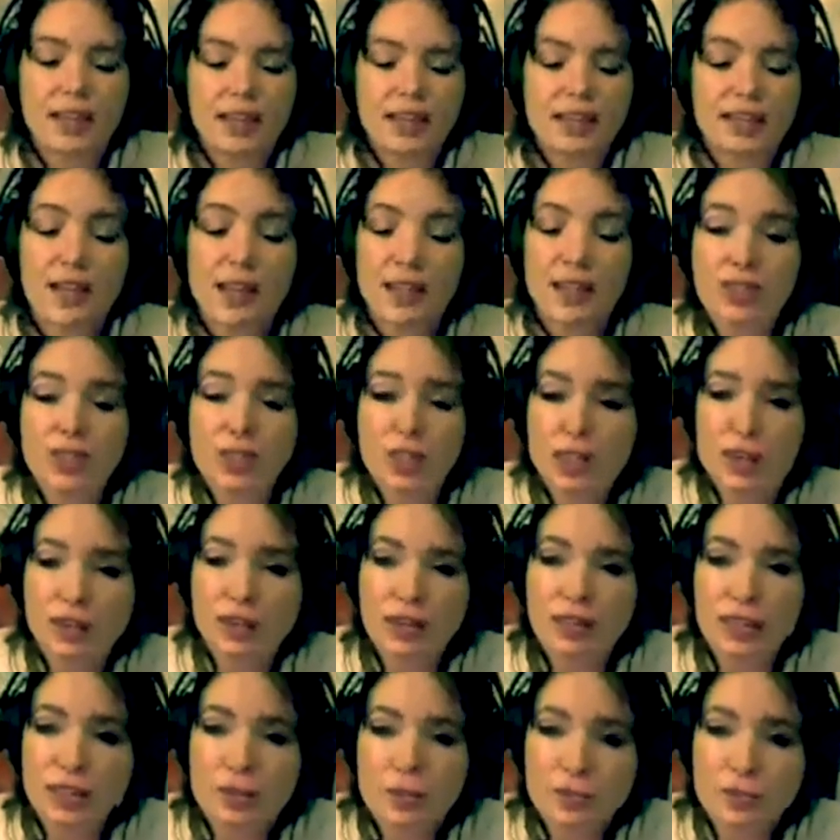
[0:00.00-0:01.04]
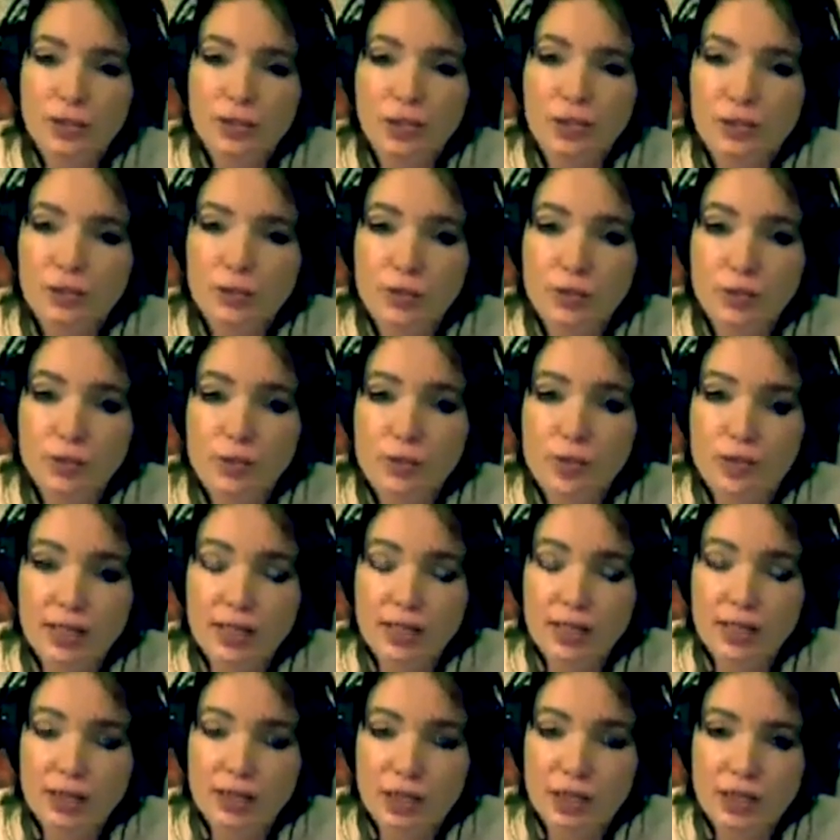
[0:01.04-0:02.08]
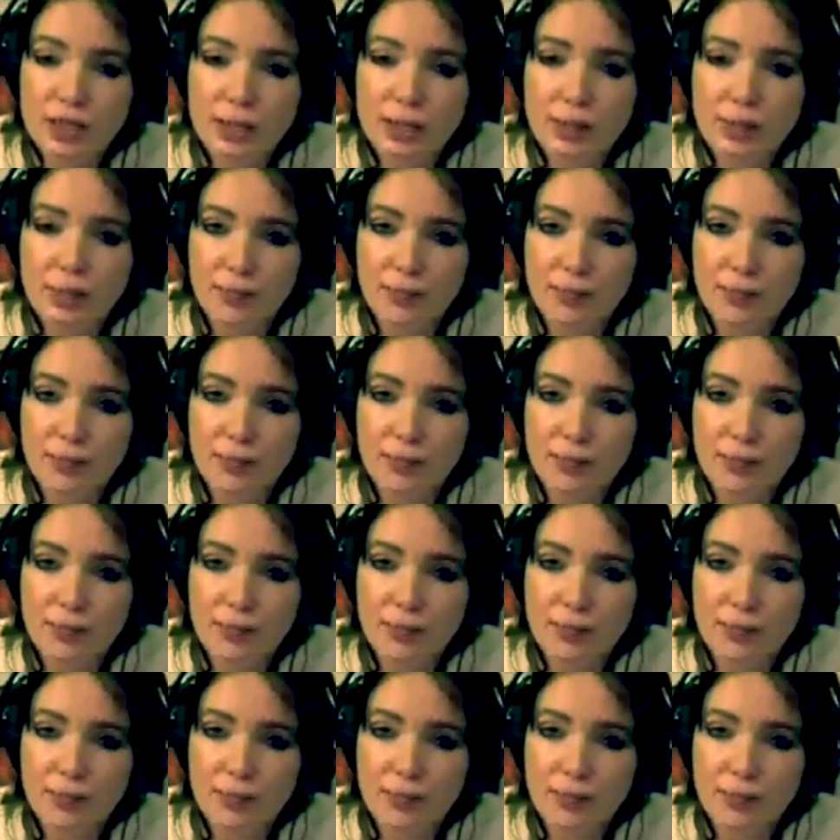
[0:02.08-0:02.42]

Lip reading: Sagittarius also rules religion.